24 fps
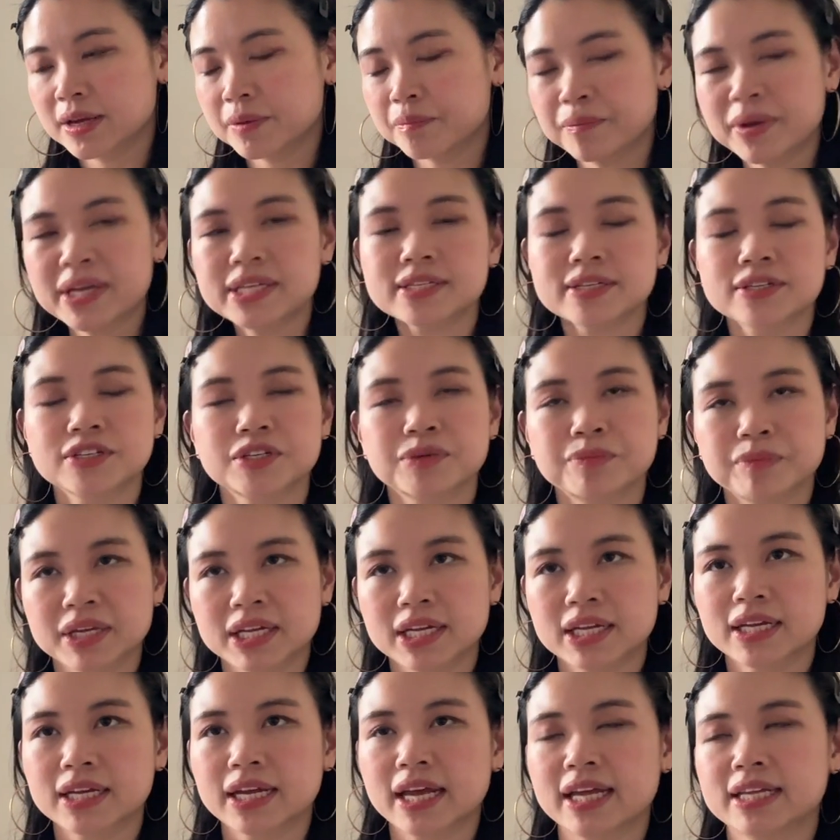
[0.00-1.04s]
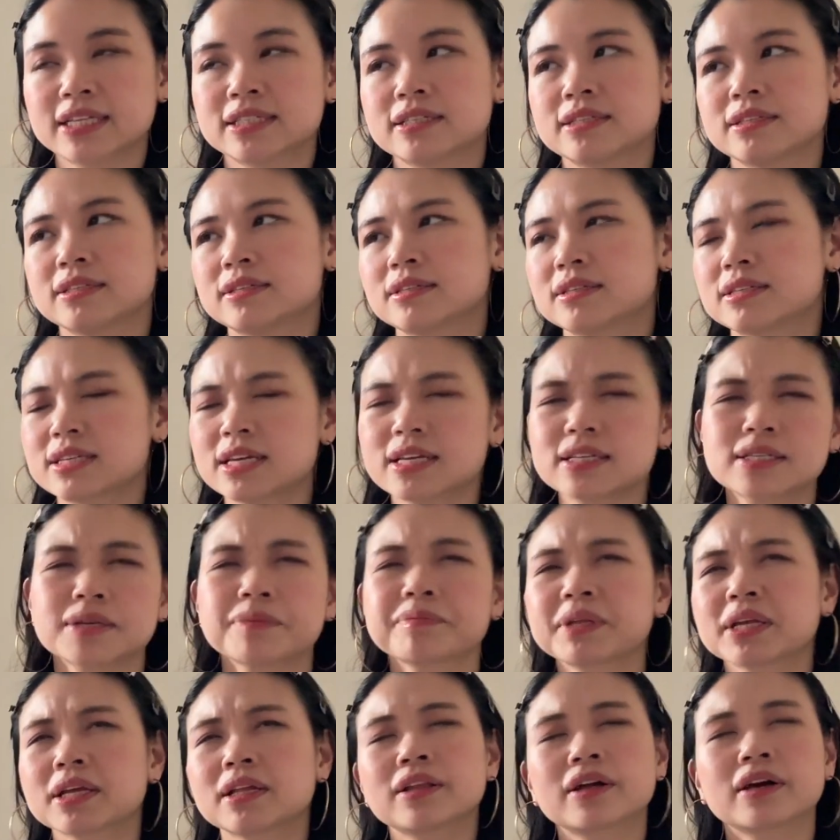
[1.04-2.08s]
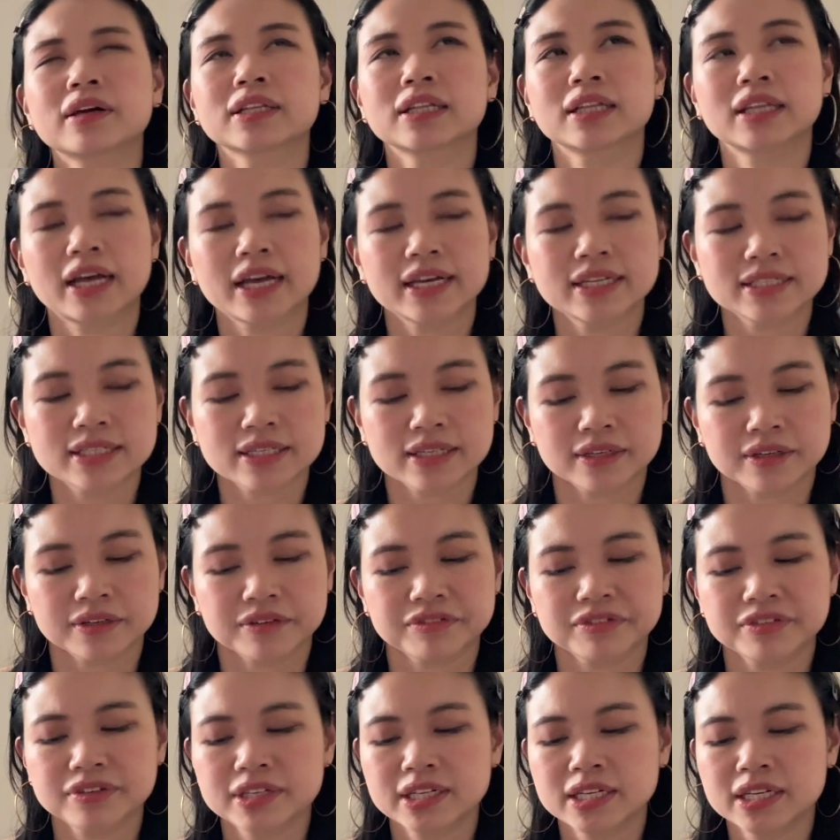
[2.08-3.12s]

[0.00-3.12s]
messaged me and said something along the lines of,